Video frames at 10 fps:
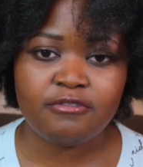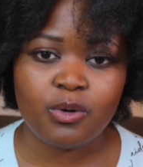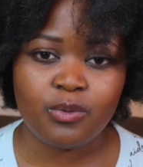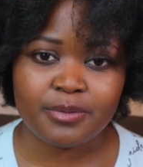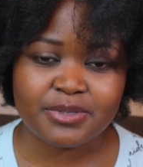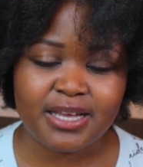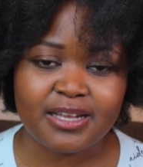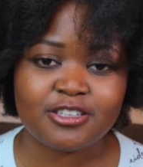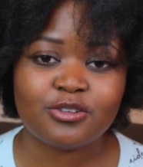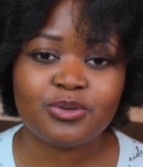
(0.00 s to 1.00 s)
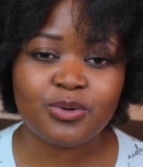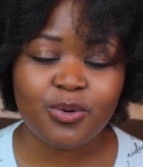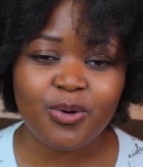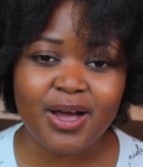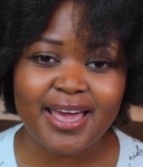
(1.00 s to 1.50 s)
have a website, so you
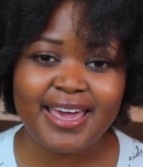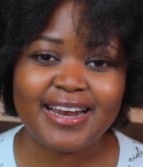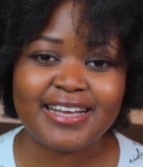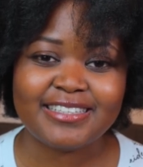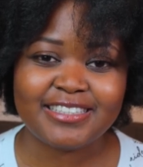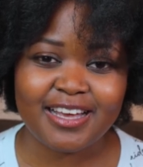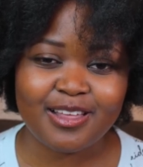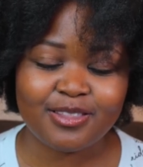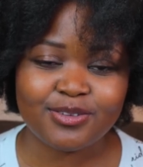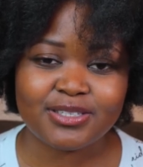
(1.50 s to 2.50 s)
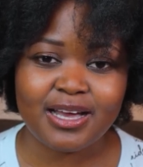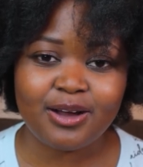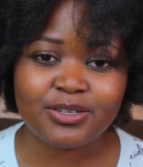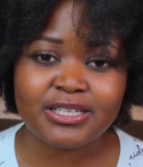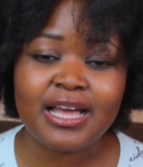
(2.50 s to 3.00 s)
go ahead and check those
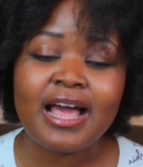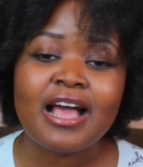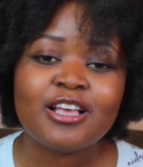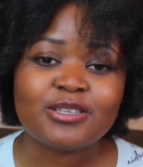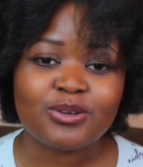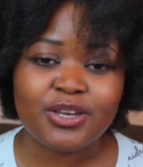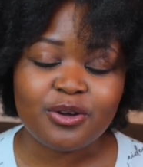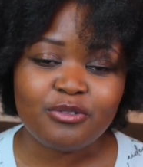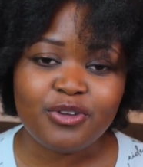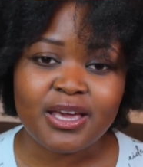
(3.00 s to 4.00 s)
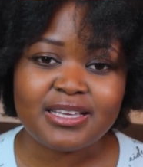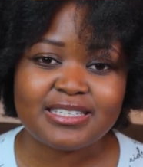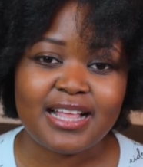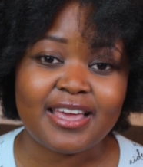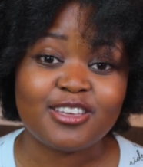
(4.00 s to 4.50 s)
out. So Nicovec
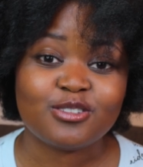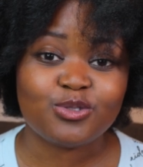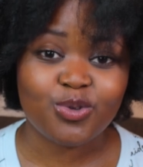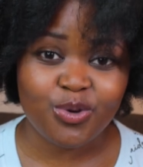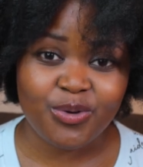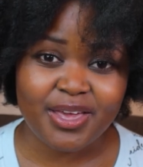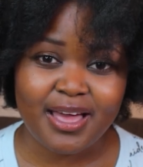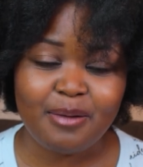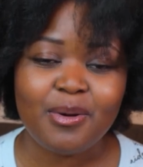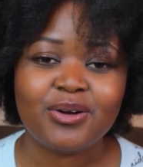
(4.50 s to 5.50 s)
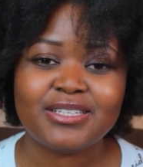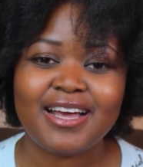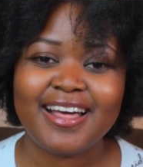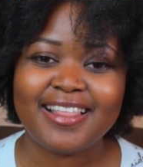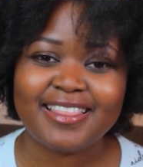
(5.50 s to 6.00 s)
is like a story about
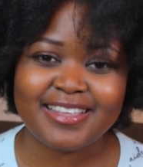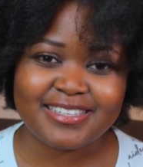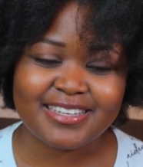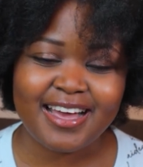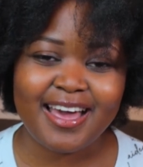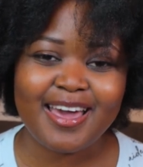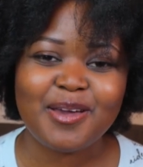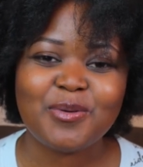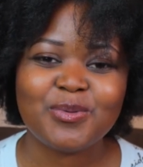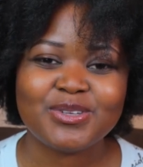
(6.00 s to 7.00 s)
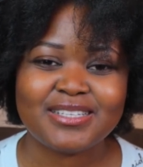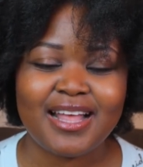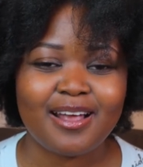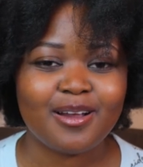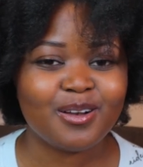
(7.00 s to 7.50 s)
this guy who was
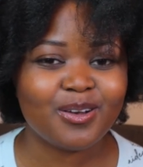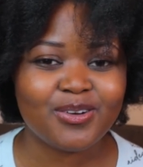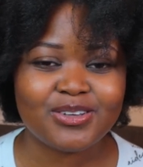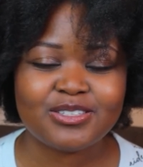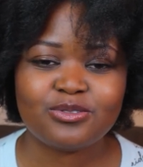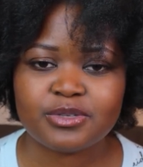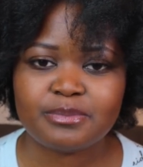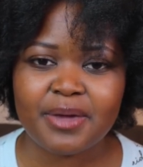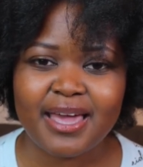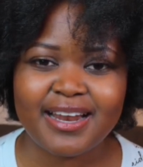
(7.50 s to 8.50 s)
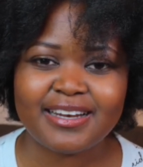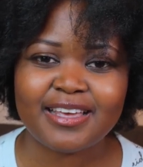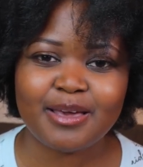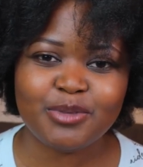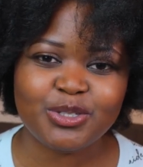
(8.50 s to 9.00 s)
like lost from Spain
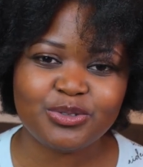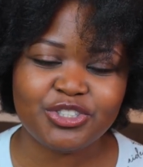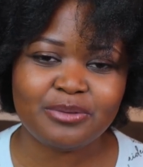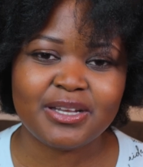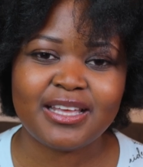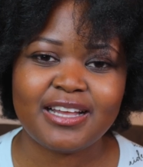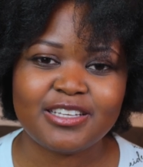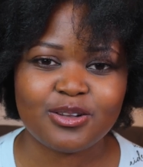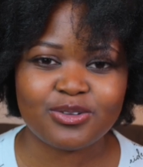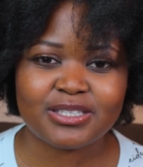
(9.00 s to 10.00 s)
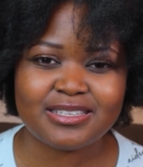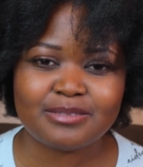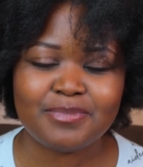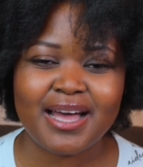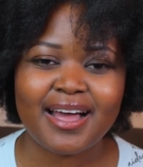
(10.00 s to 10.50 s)
and came into Germany, and he lost
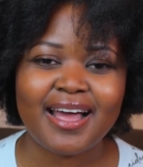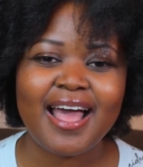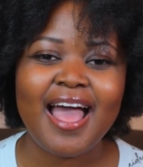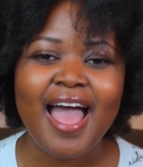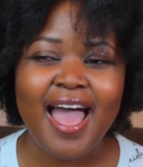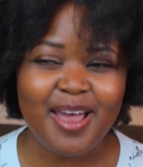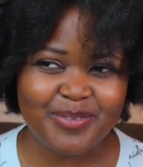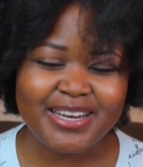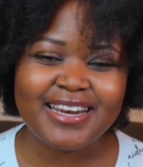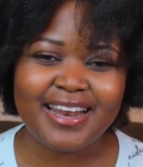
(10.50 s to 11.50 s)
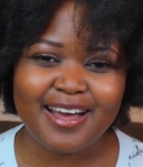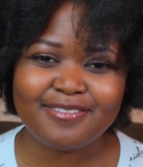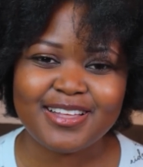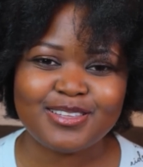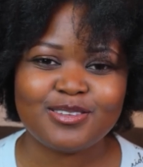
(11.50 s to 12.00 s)
his bag. I really
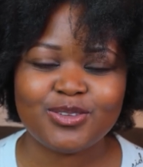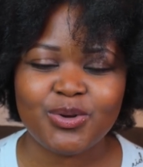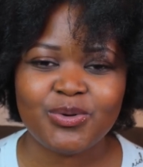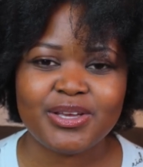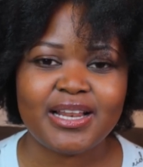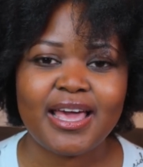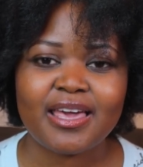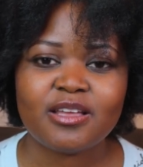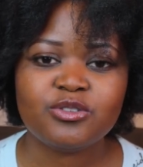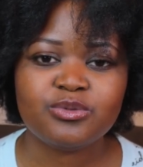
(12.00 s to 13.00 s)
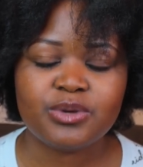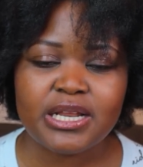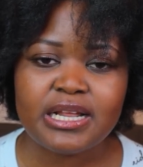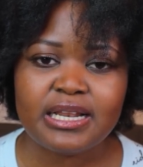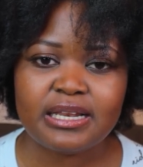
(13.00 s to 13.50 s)
love that story. Like it
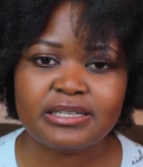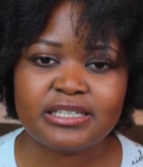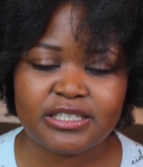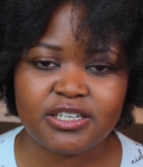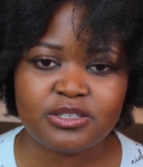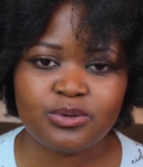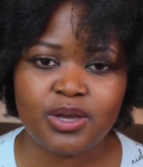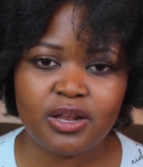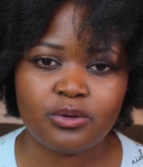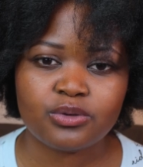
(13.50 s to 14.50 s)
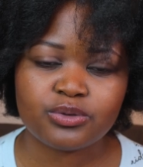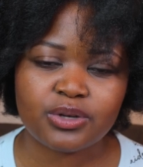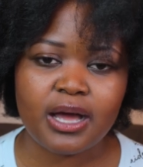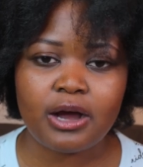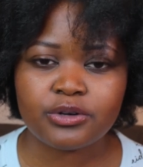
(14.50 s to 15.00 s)
really teaches you a lot
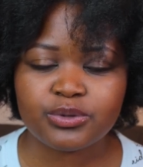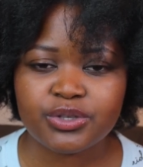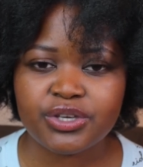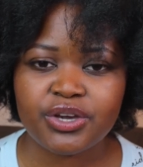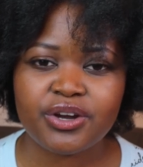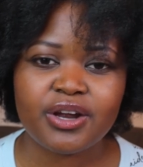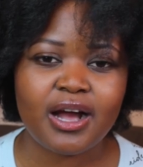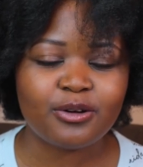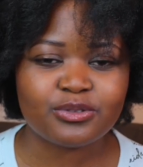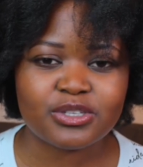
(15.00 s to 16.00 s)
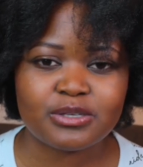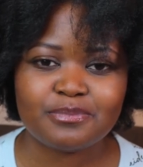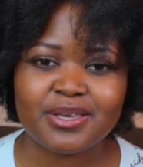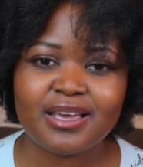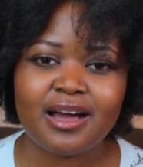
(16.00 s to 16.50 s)
on how to hear, how to
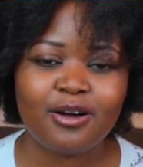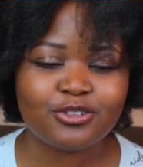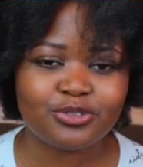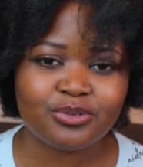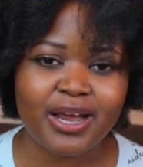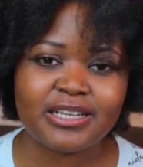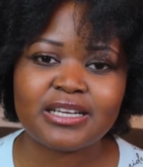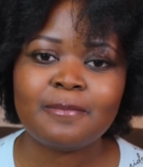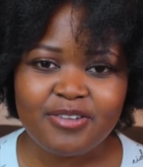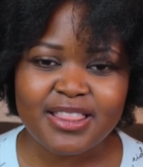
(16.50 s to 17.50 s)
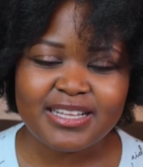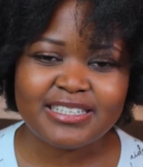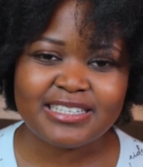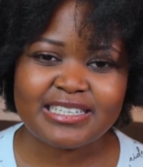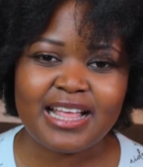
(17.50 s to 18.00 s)
speak, how to write.
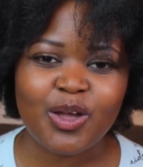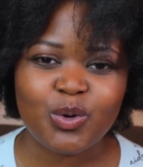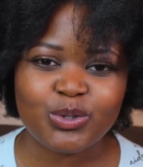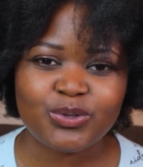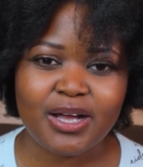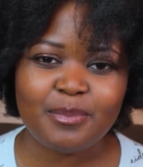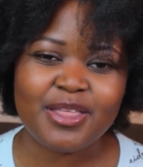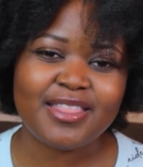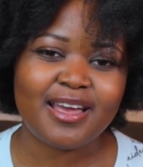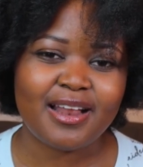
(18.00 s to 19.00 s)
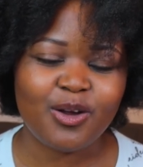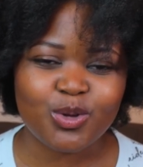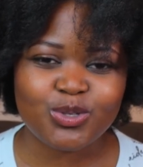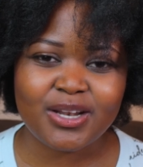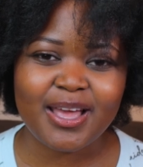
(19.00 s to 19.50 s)
Everything just like going to come, and they're
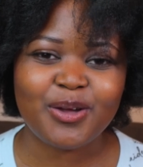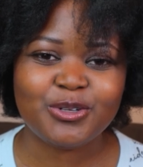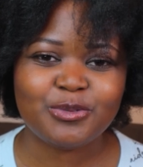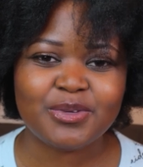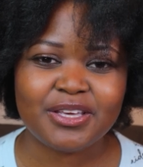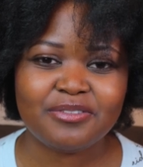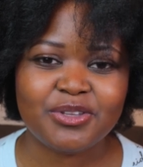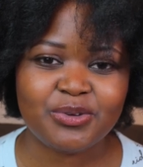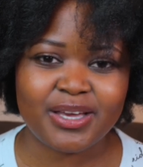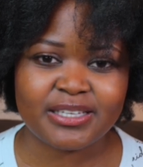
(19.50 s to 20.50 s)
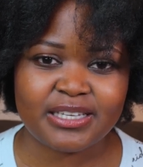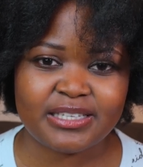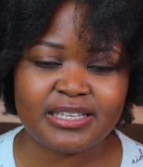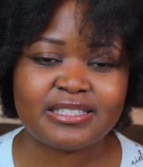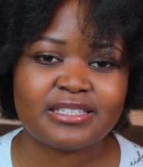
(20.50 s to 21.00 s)
also like going to be giving you
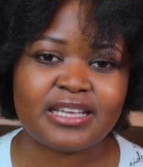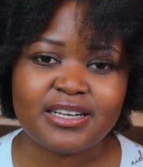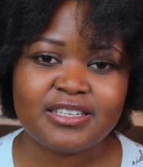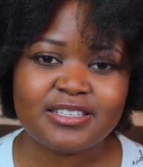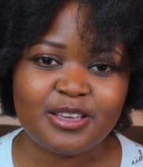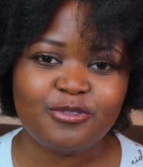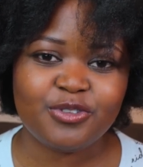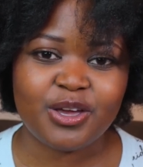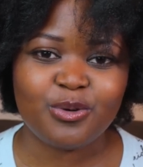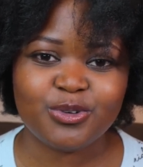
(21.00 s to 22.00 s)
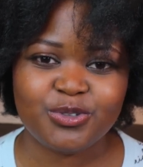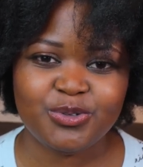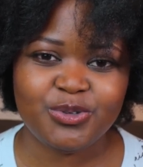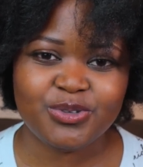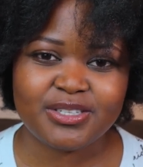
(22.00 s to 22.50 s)
exercises. That is if you're going to
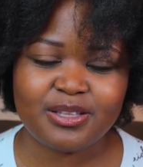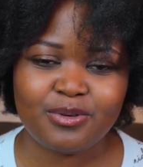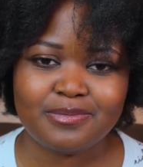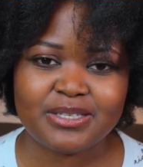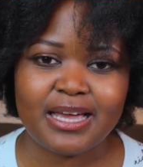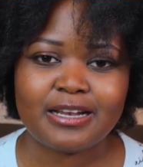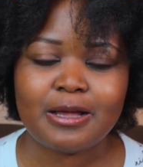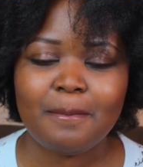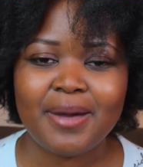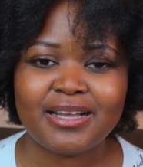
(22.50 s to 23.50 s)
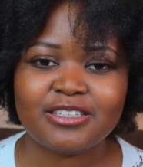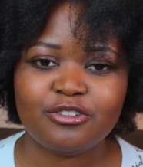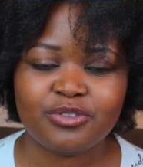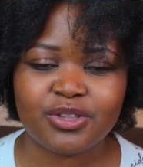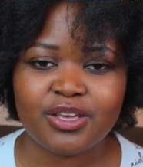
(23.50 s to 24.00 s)
use the website, but
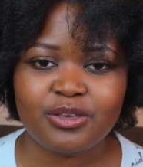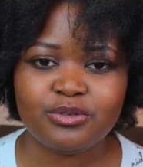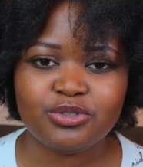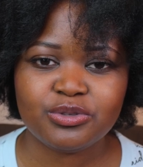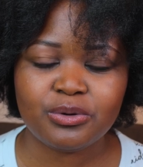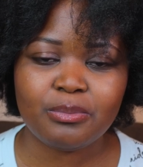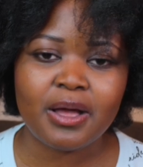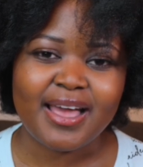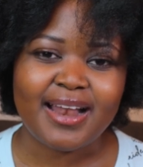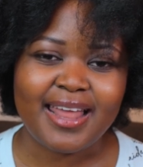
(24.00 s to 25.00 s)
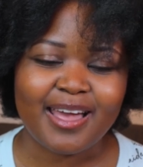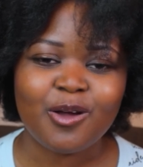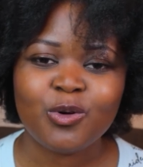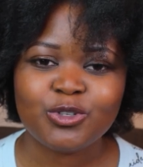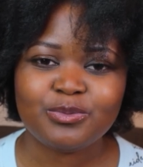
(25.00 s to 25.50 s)
for the YouTube, yeah,
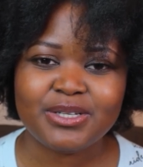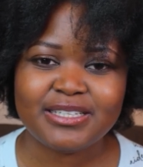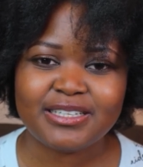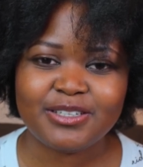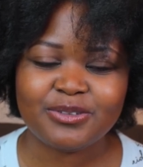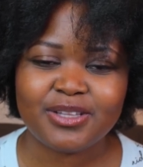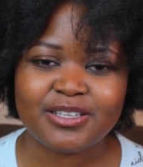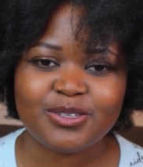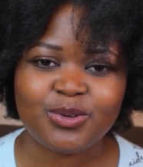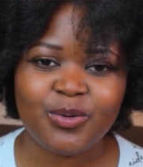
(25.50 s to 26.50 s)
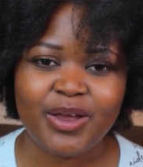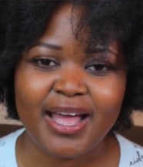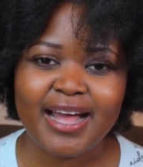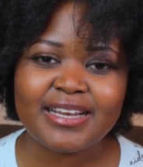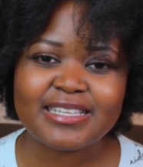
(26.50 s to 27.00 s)
like going to be listening to that
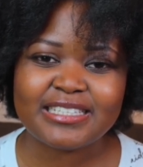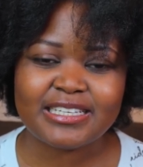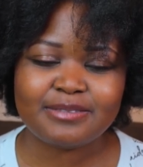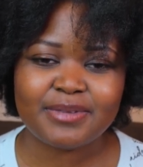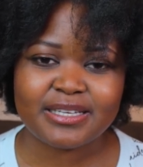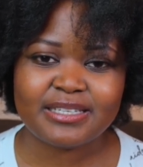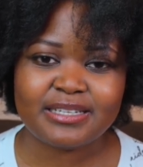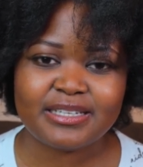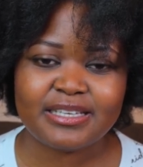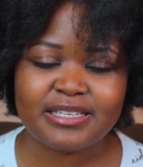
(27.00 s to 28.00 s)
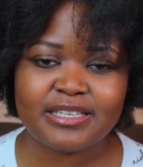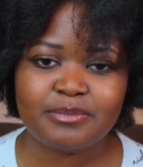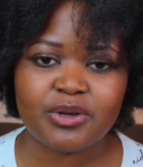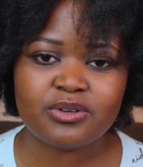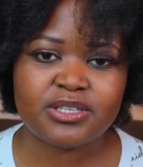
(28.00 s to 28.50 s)
story, and it just makes it easy
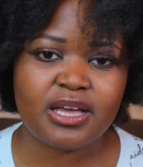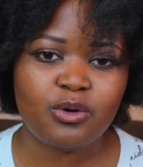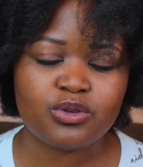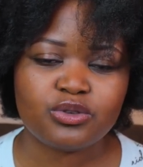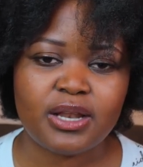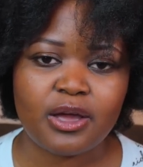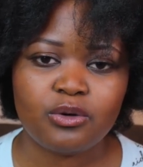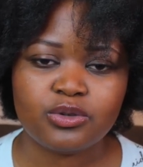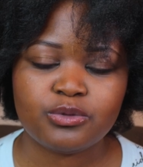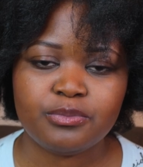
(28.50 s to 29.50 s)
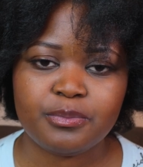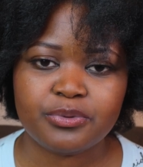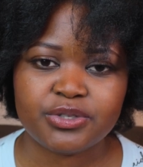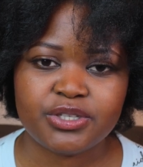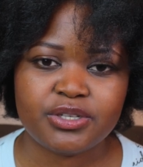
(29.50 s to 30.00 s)
because they're also like going to be
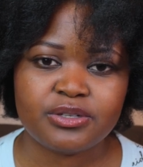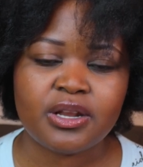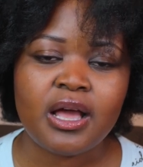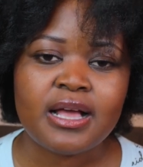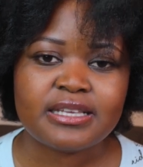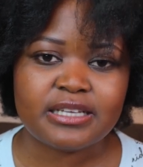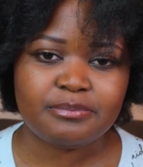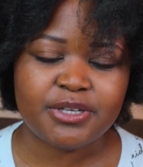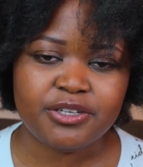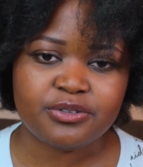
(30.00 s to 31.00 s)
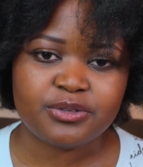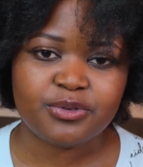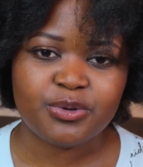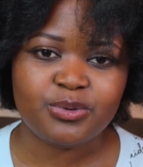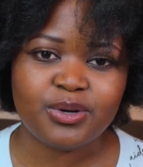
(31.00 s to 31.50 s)
putting subtitles
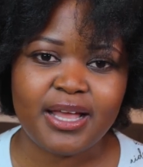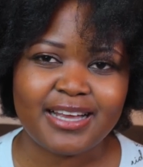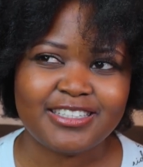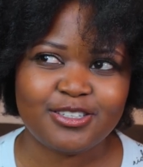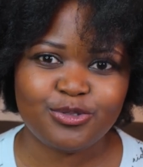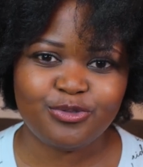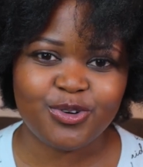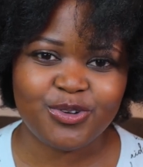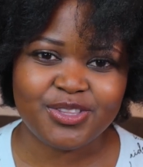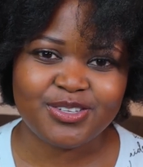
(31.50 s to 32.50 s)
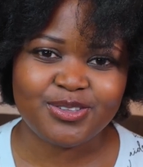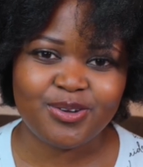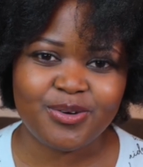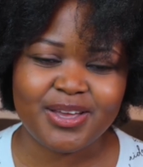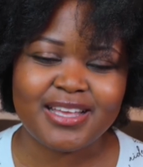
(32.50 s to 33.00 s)
for you, like just to follow the
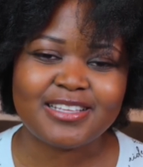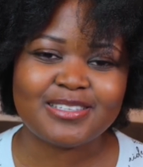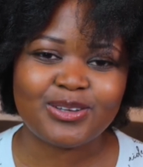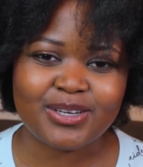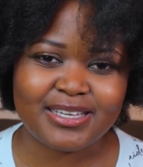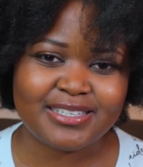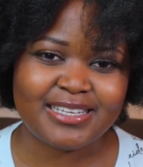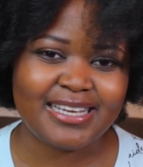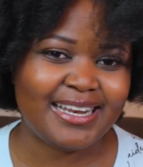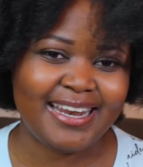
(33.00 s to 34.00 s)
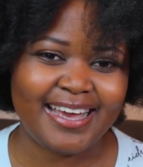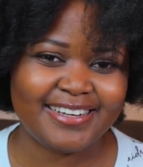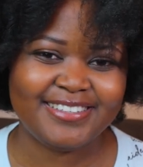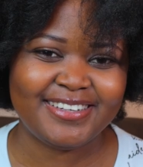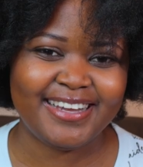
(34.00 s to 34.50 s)
story. It's so easy like to